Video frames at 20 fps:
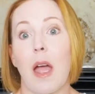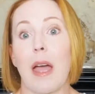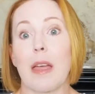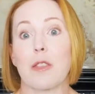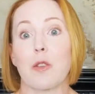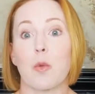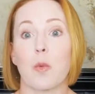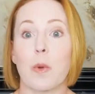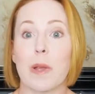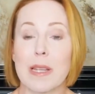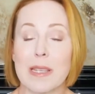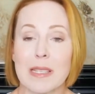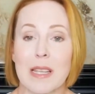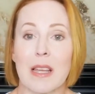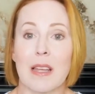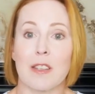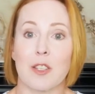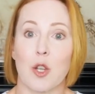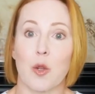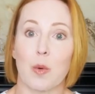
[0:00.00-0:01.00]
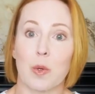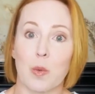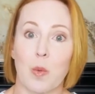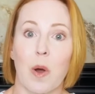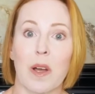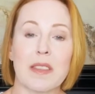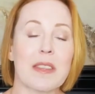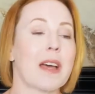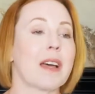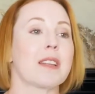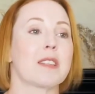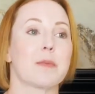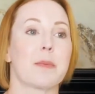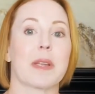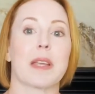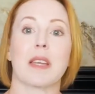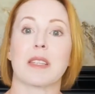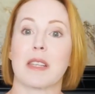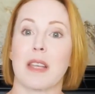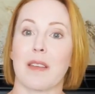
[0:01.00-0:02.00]
The reason you would want that is
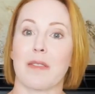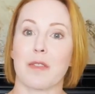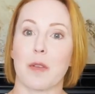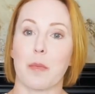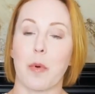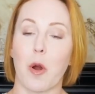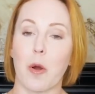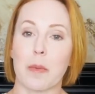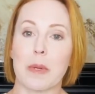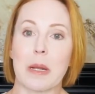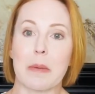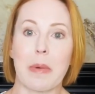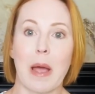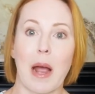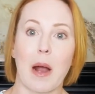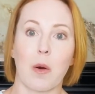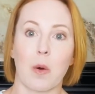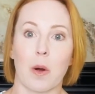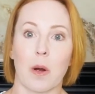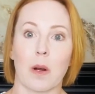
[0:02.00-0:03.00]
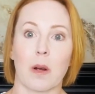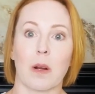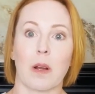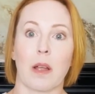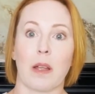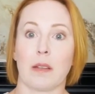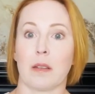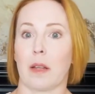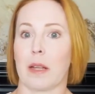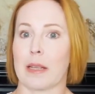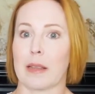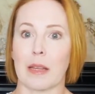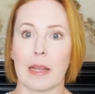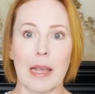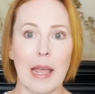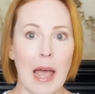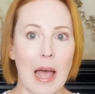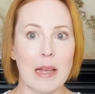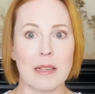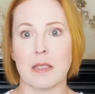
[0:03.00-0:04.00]
because if the permanent power and like the
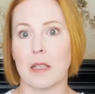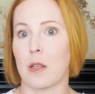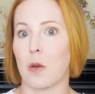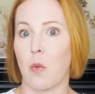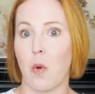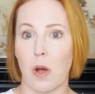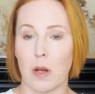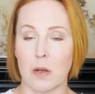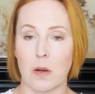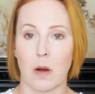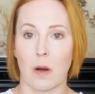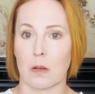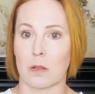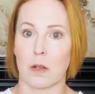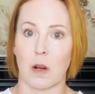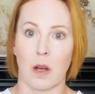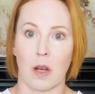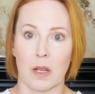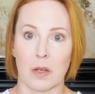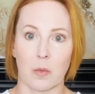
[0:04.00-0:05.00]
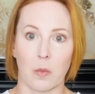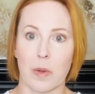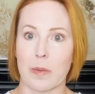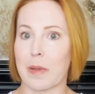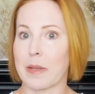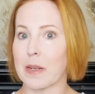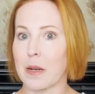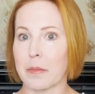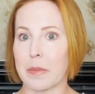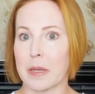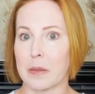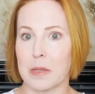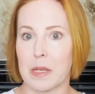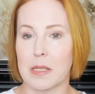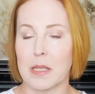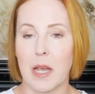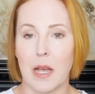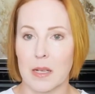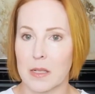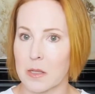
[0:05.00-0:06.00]
gas and the water aren't on, we may not be able to
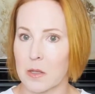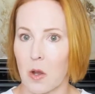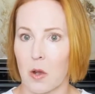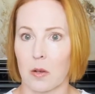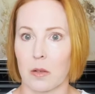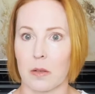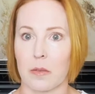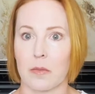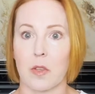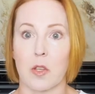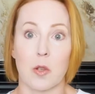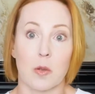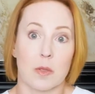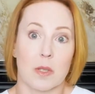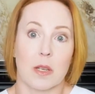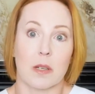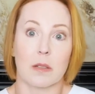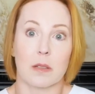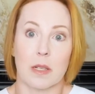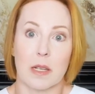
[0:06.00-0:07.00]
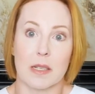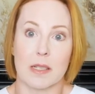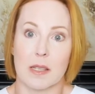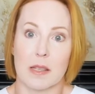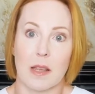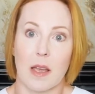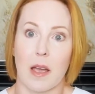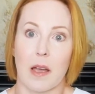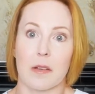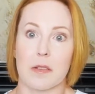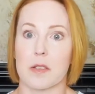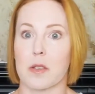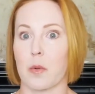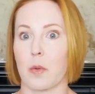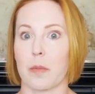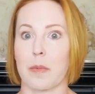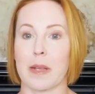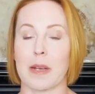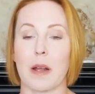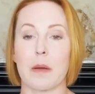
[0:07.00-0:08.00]
test all of the utilities in the house. So
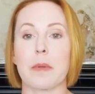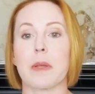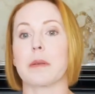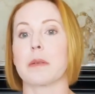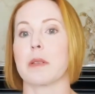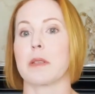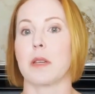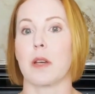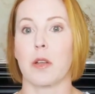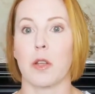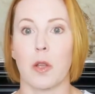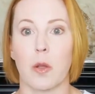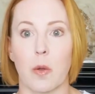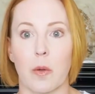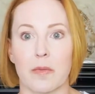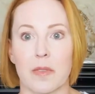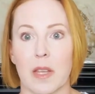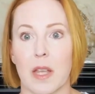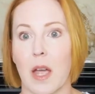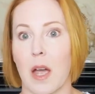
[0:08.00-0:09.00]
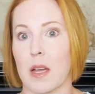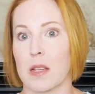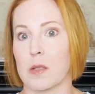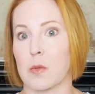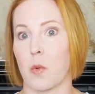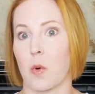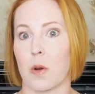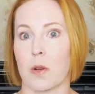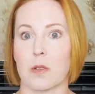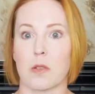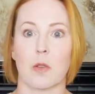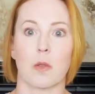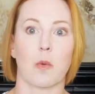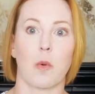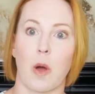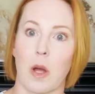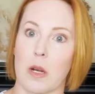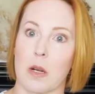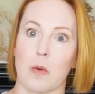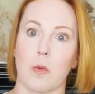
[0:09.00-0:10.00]
we may not be able to tell you if the gas works or the
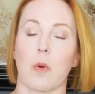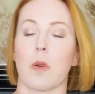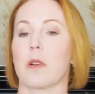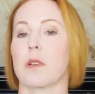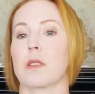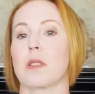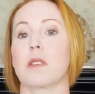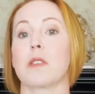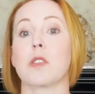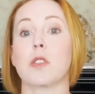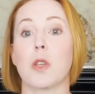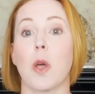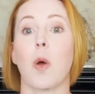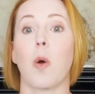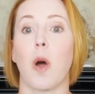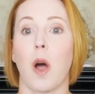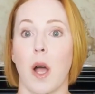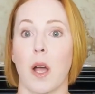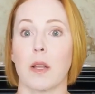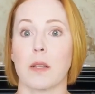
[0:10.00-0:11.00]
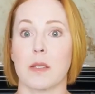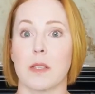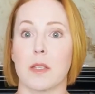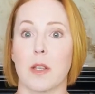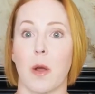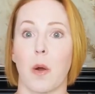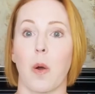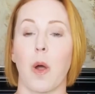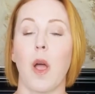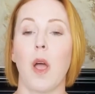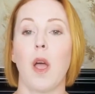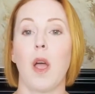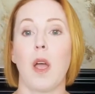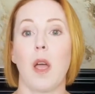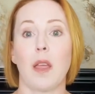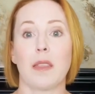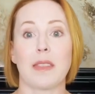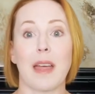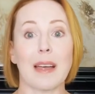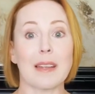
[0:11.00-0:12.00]
water works and so on. So
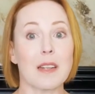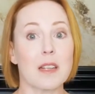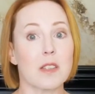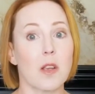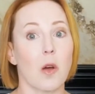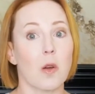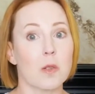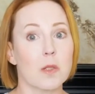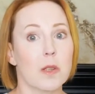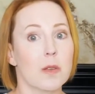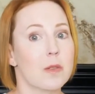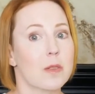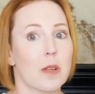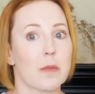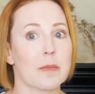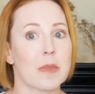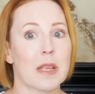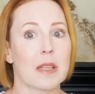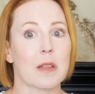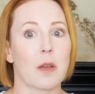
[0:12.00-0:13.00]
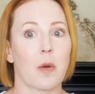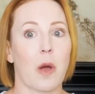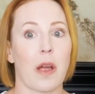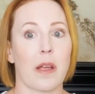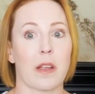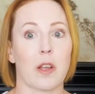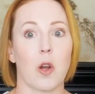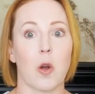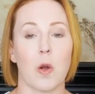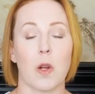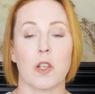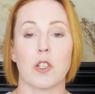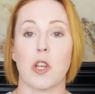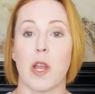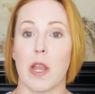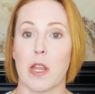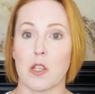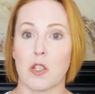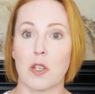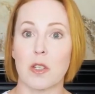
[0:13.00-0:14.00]
that is also something that I encourage
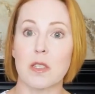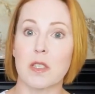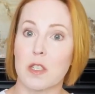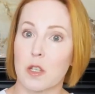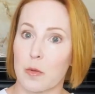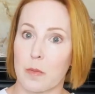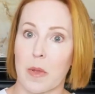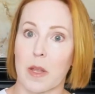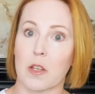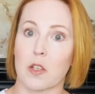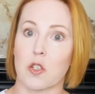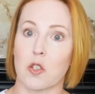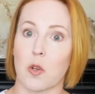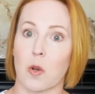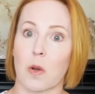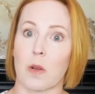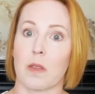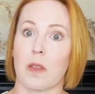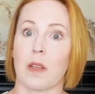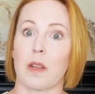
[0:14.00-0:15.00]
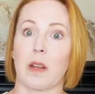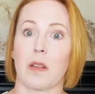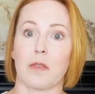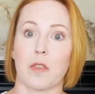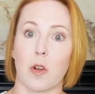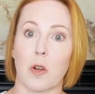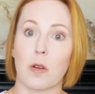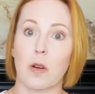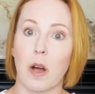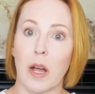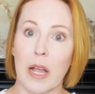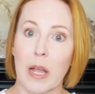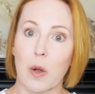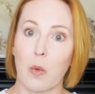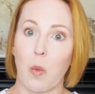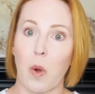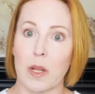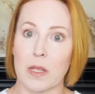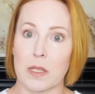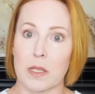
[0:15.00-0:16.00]
agents to make sure that if their
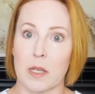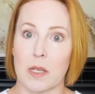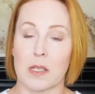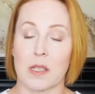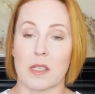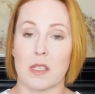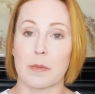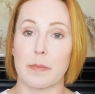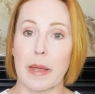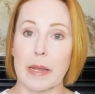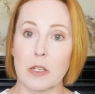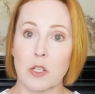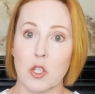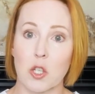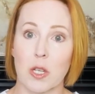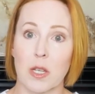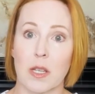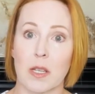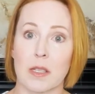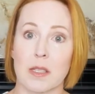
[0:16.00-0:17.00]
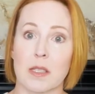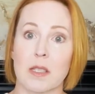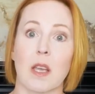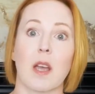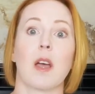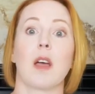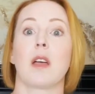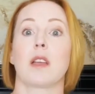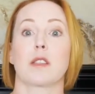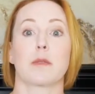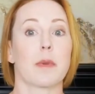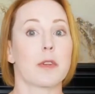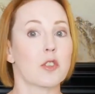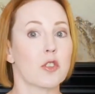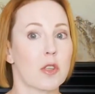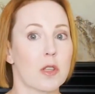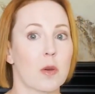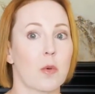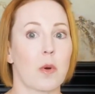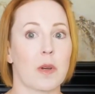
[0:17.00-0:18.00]
client wants these inspections,
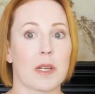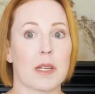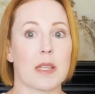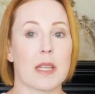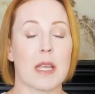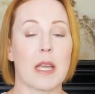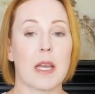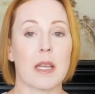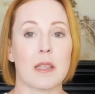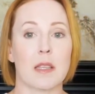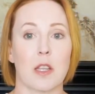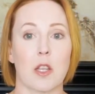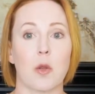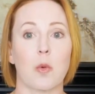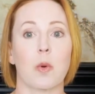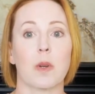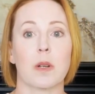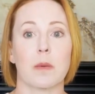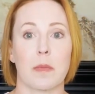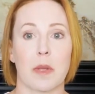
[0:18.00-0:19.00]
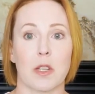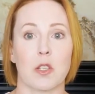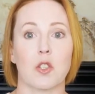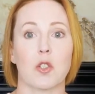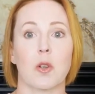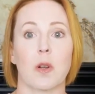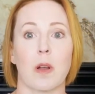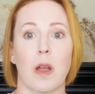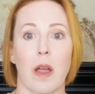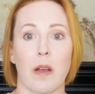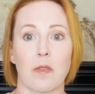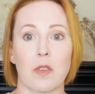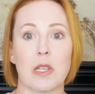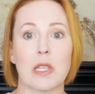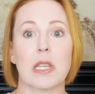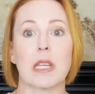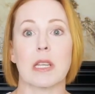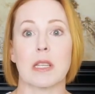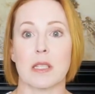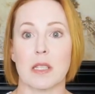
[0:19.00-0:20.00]
especially the one at the end, that you want to make sure
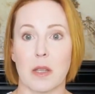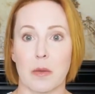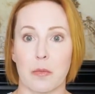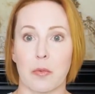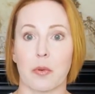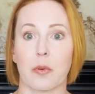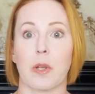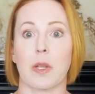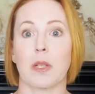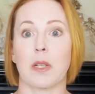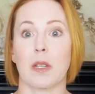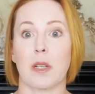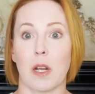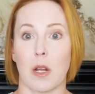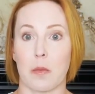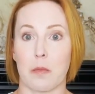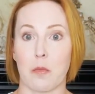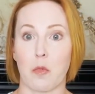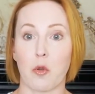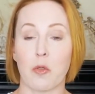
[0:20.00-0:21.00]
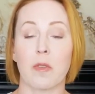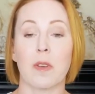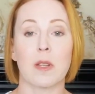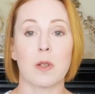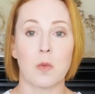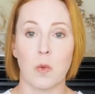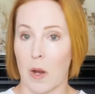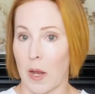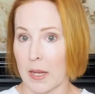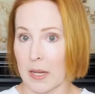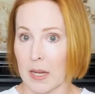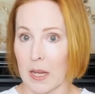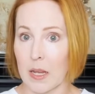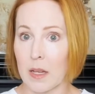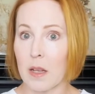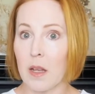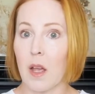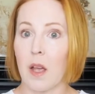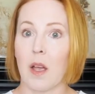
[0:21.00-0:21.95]
everything is completed and move-in ready,